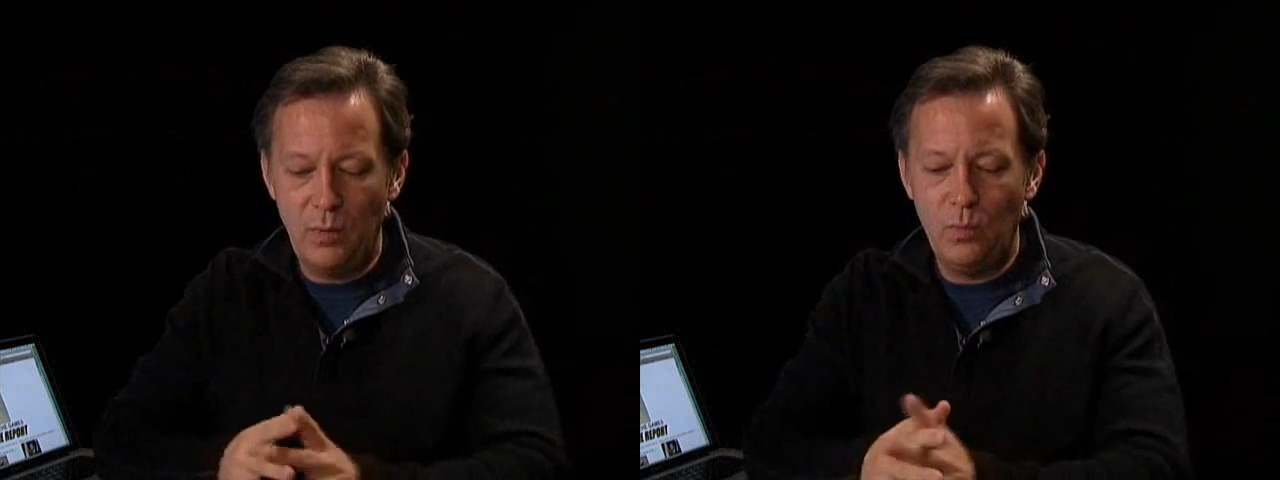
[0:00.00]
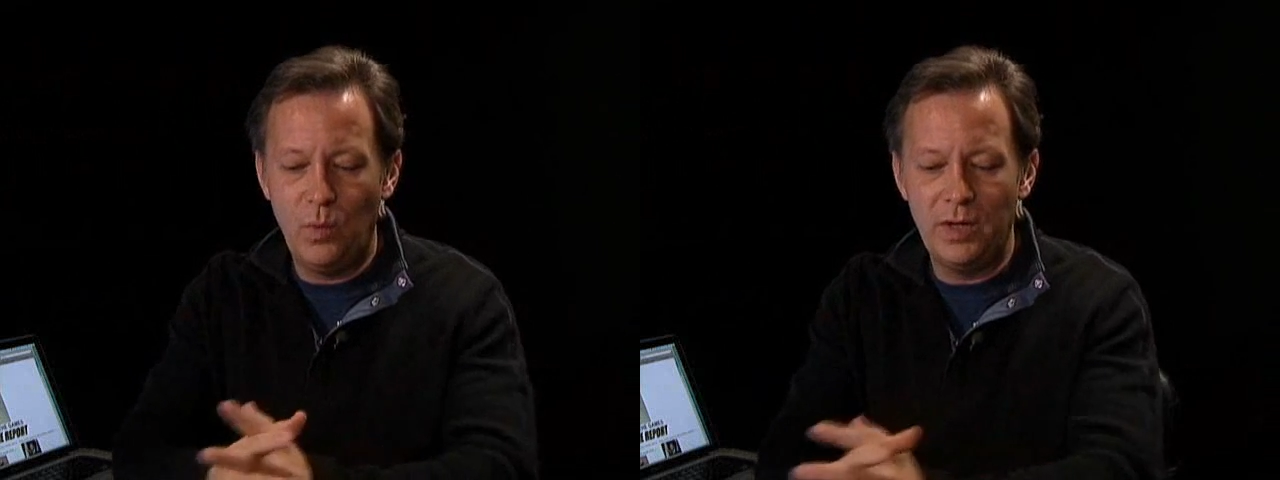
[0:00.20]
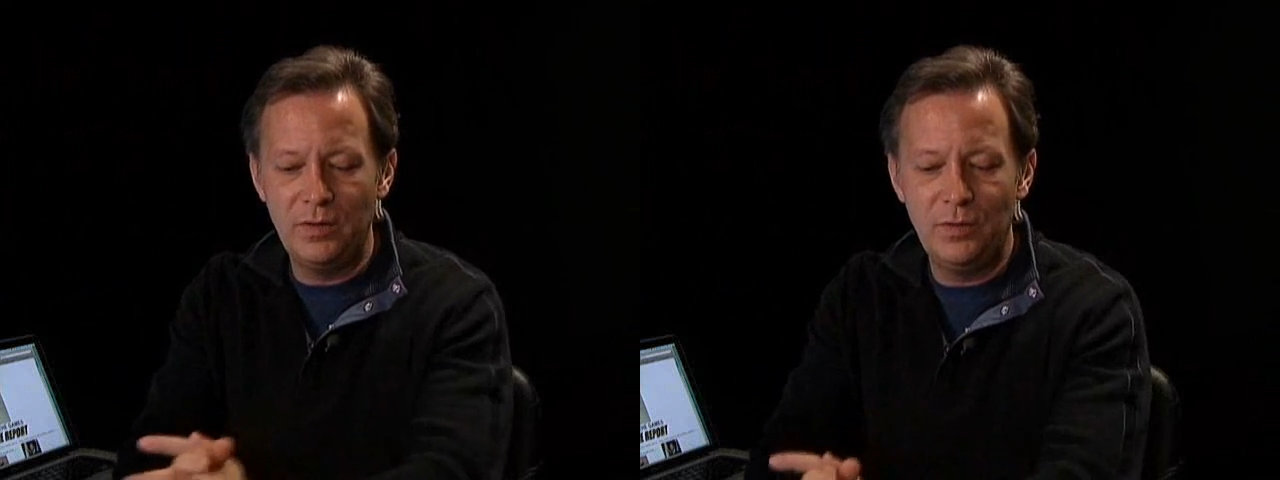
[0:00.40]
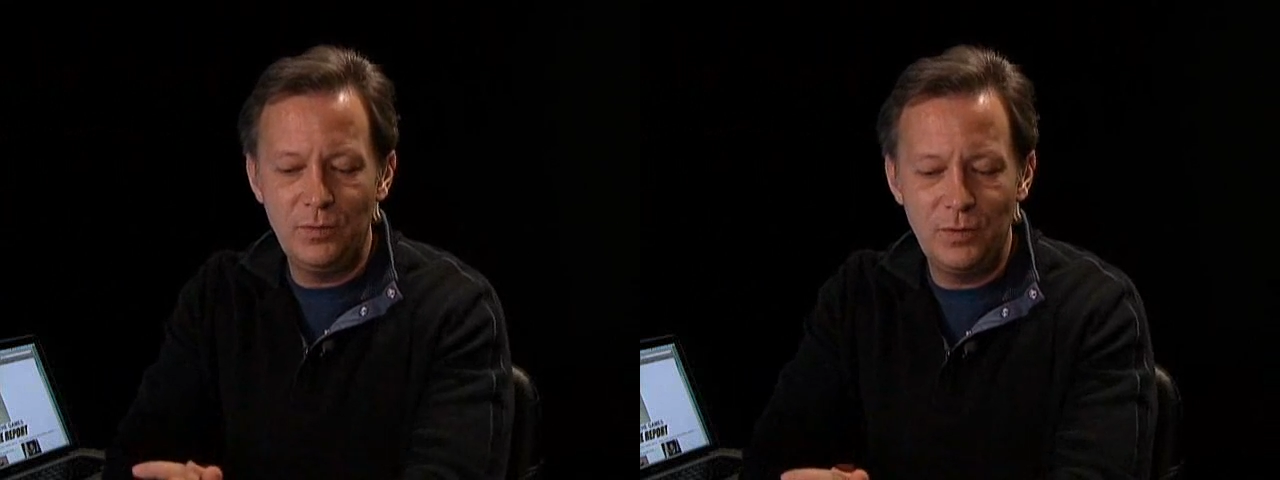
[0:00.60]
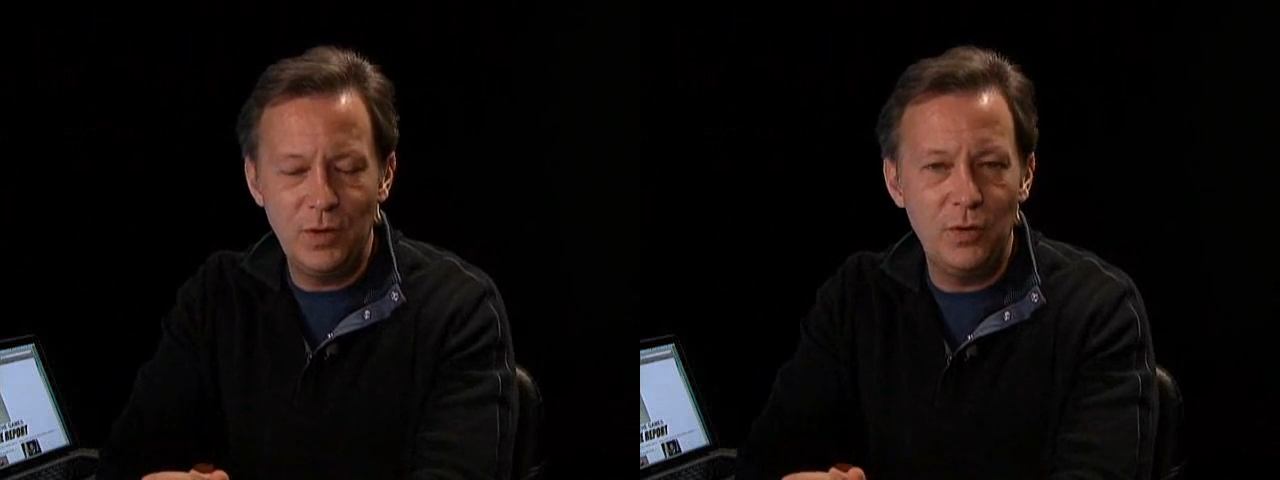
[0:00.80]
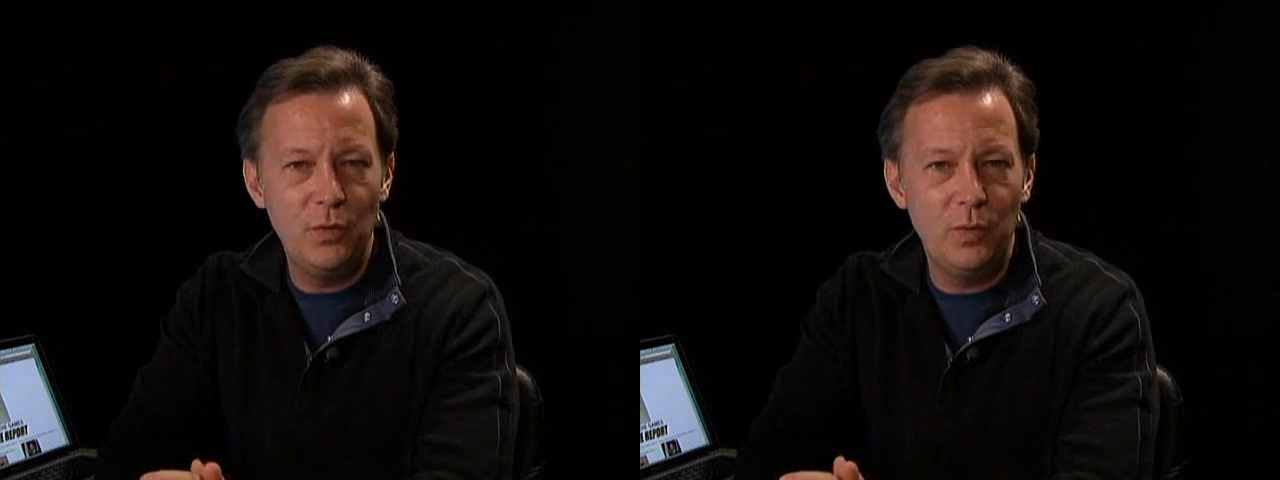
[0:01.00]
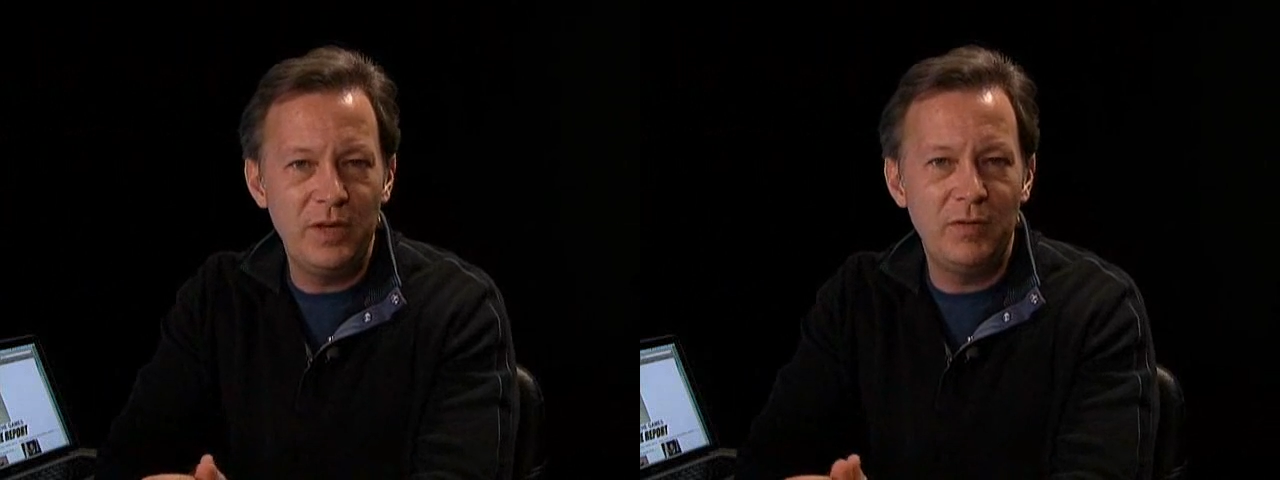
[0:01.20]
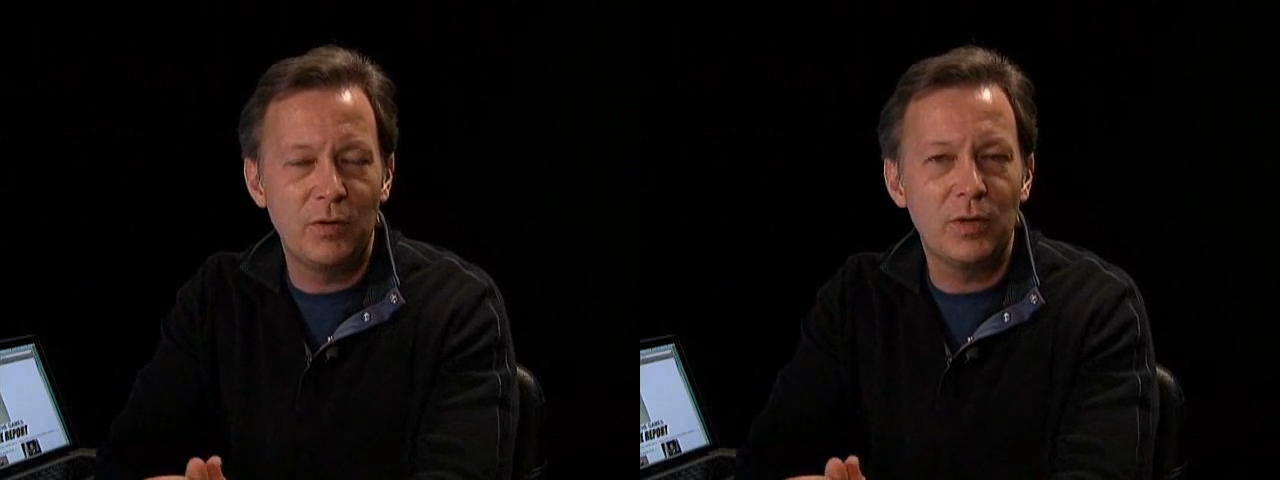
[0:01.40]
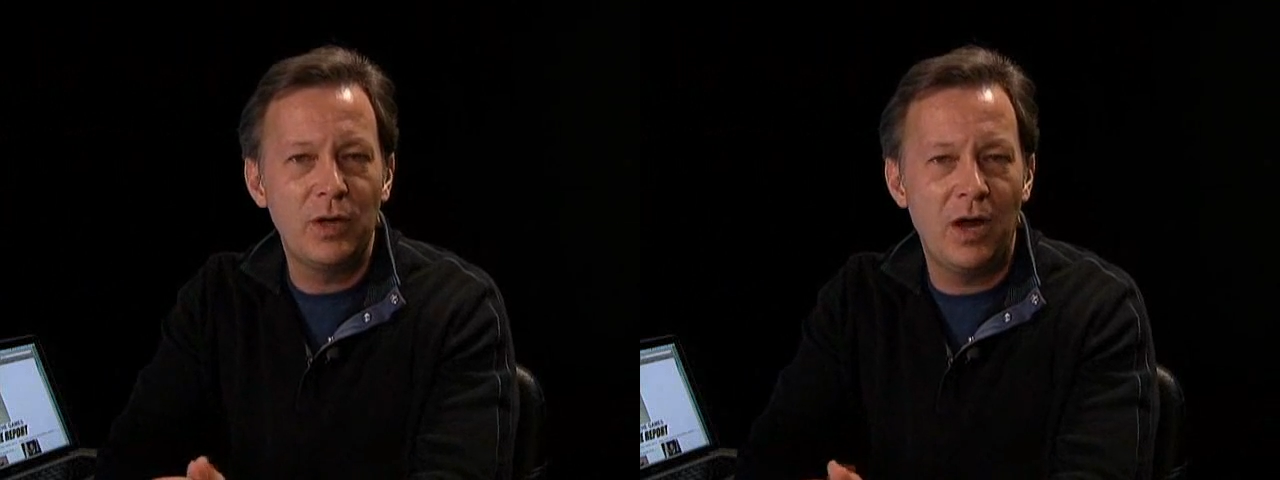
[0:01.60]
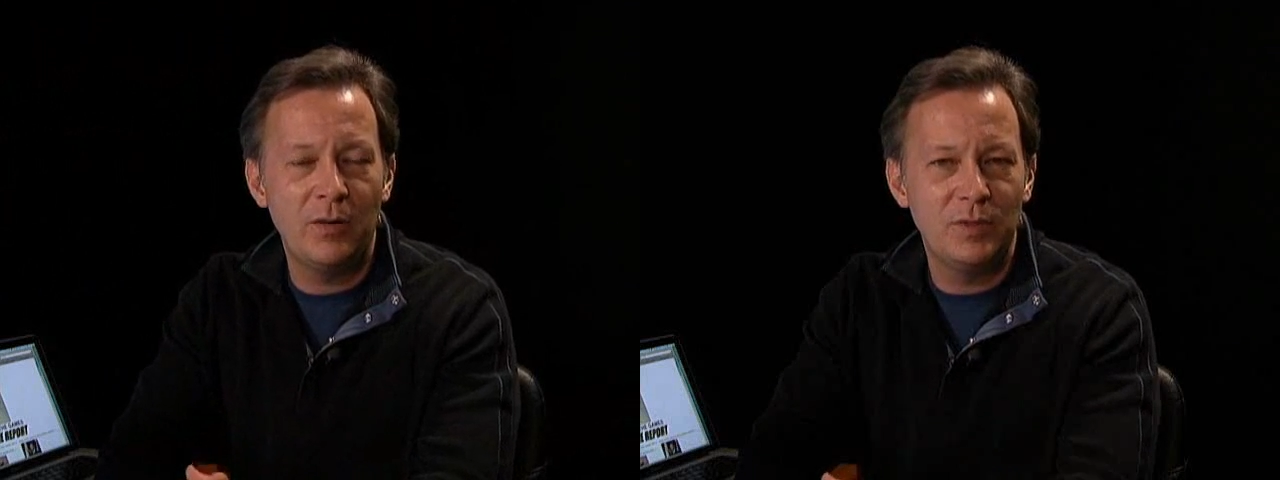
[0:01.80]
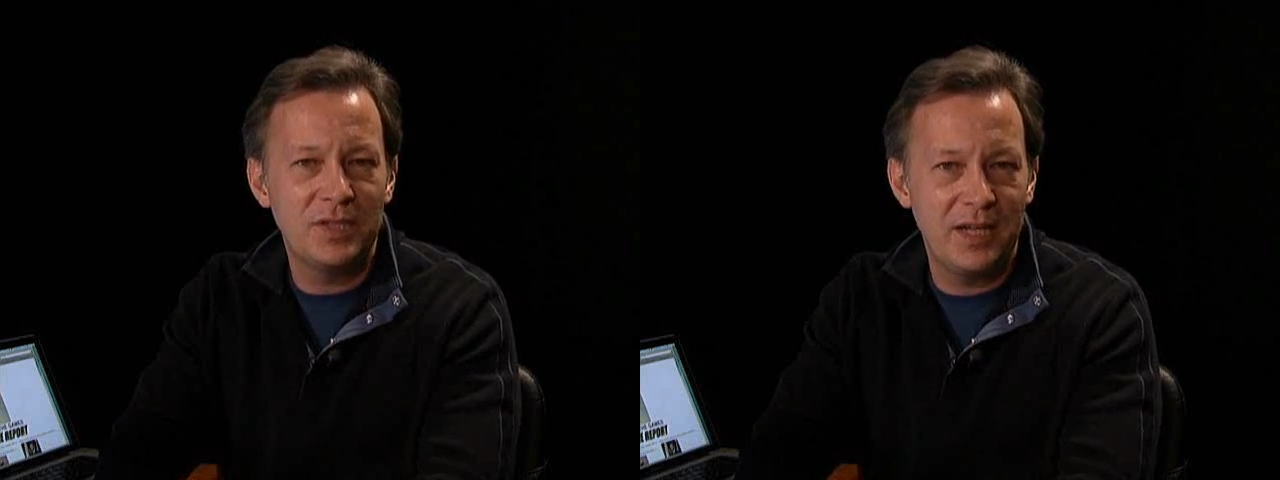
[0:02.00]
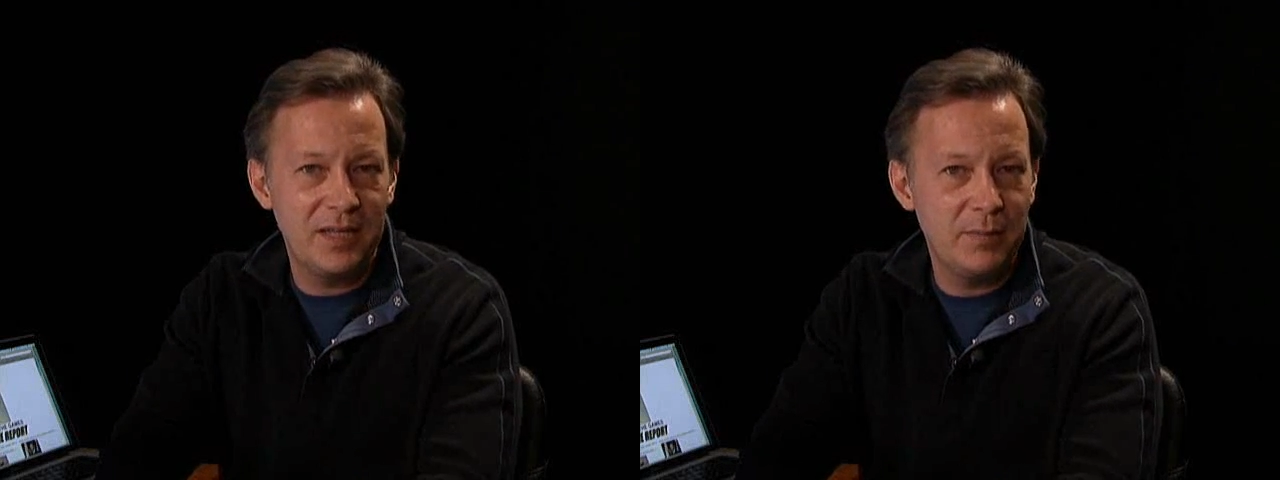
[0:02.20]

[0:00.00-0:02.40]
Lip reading: one who even early on was saying